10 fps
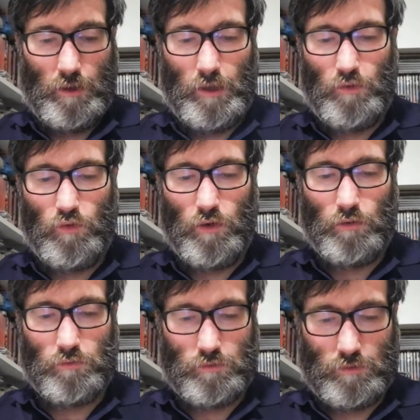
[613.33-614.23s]
he
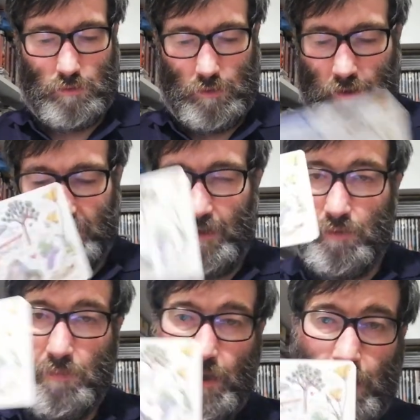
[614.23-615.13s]
wrote, he
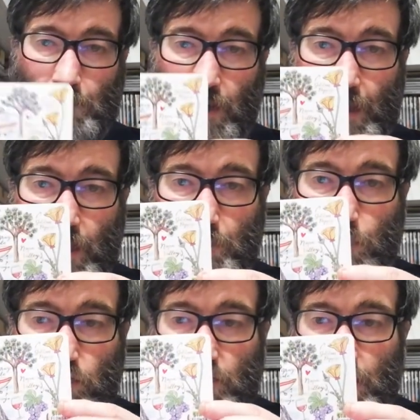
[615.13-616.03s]
sent me a blank
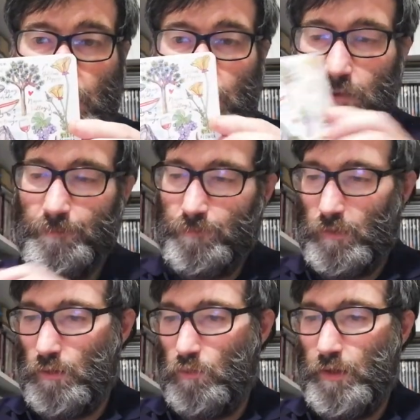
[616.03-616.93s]
postcard
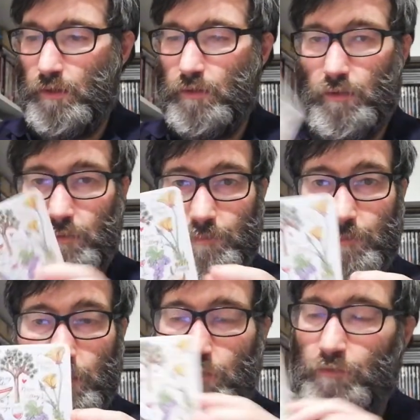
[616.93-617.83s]
with
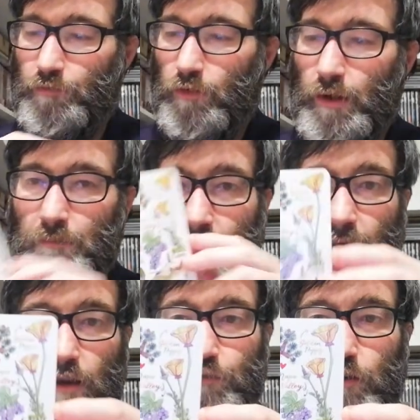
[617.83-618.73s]
uh, from
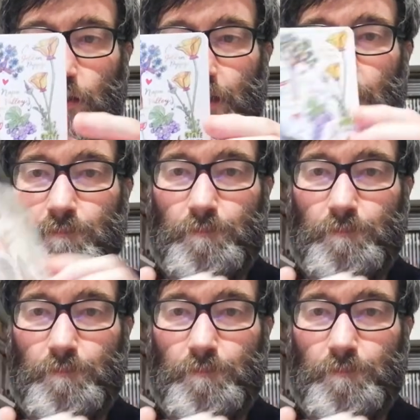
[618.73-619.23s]
California,